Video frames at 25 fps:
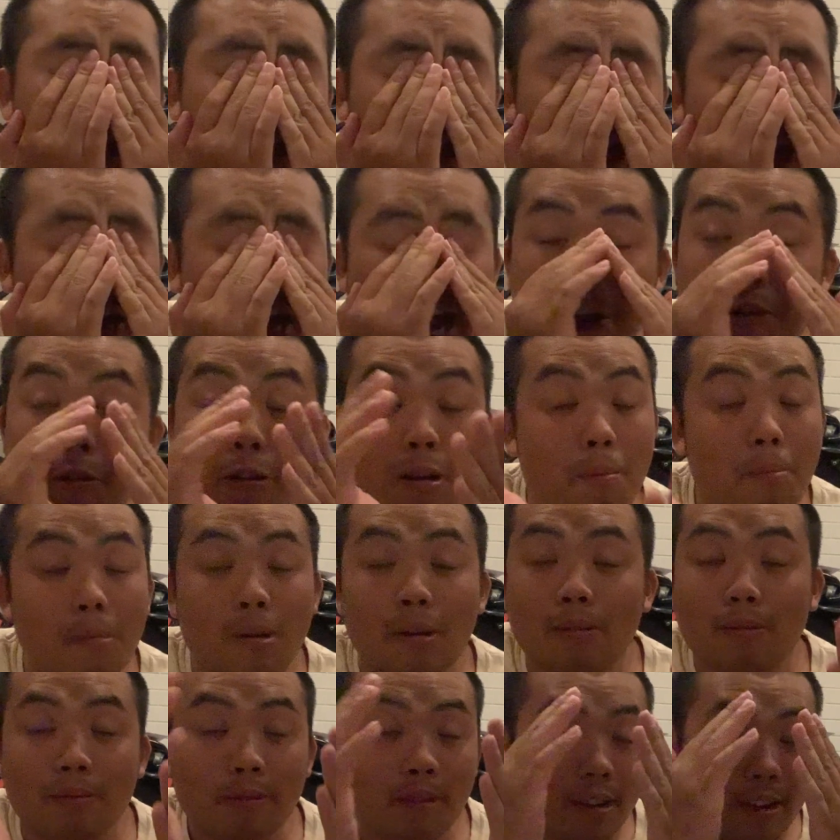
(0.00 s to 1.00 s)
and I, I
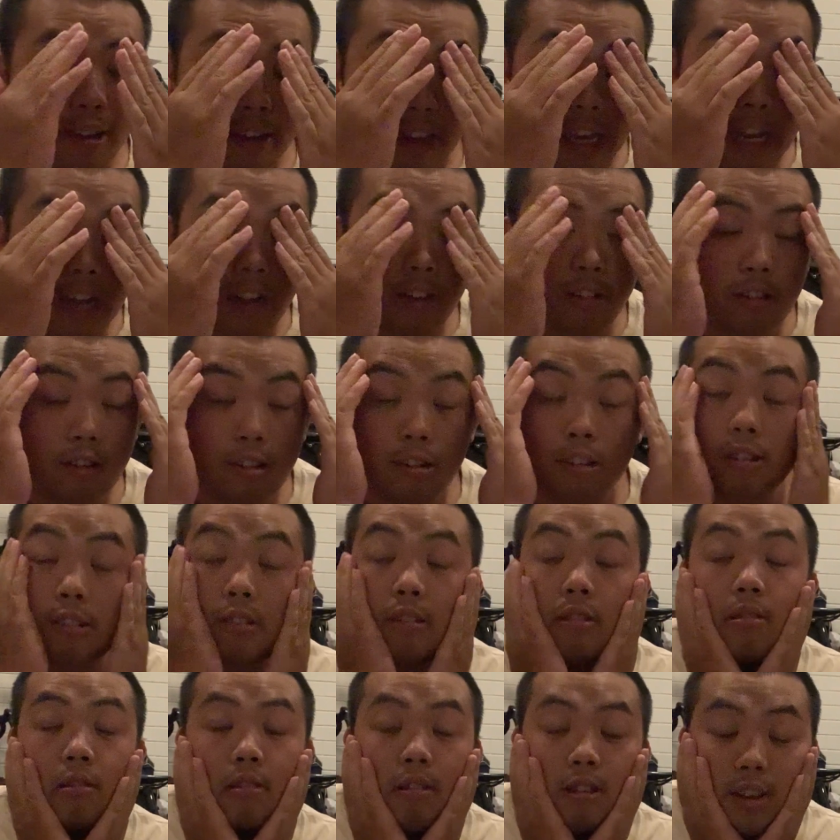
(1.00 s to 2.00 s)
remember in
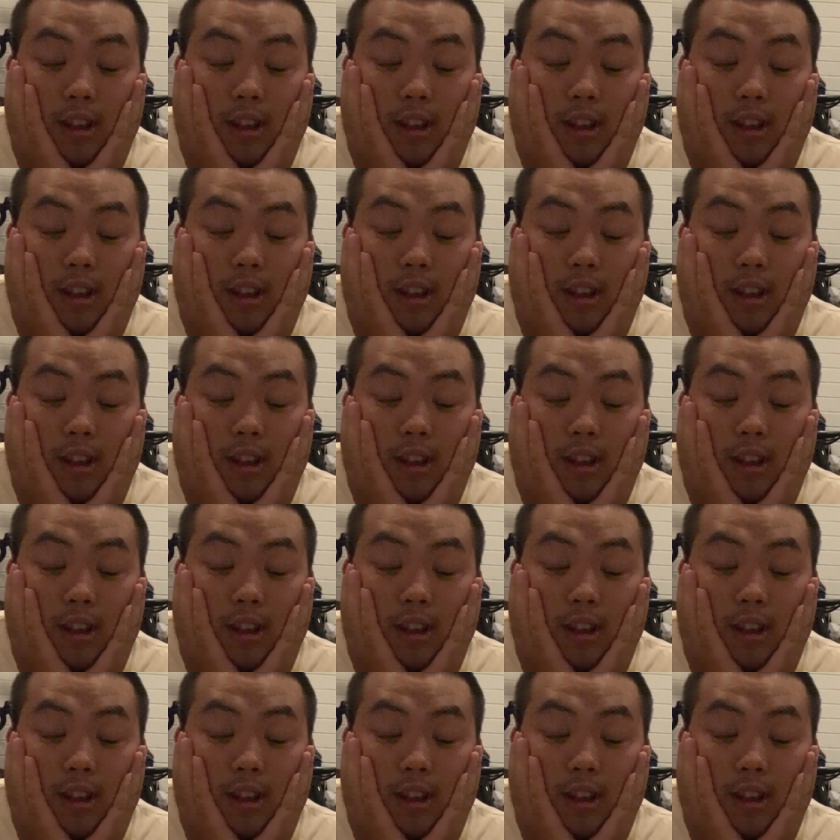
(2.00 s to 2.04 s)
tears